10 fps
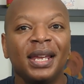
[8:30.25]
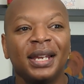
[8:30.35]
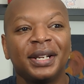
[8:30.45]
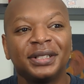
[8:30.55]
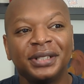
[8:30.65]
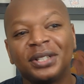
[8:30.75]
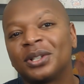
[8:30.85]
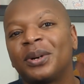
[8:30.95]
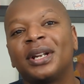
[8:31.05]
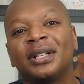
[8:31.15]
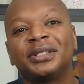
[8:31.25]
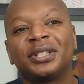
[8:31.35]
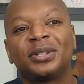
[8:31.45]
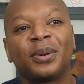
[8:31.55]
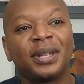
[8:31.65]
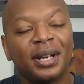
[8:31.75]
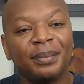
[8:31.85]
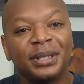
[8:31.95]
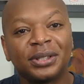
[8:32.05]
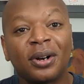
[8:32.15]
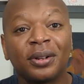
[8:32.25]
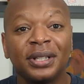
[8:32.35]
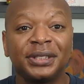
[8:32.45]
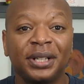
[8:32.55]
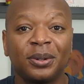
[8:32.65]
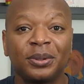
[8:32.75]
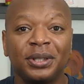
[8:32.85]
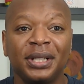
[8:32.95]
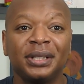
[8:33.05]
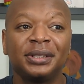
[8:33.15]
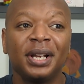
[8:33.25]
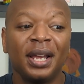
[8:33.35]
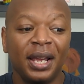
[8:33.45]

It is integrated in such a way that it meets all these stakeholder needs,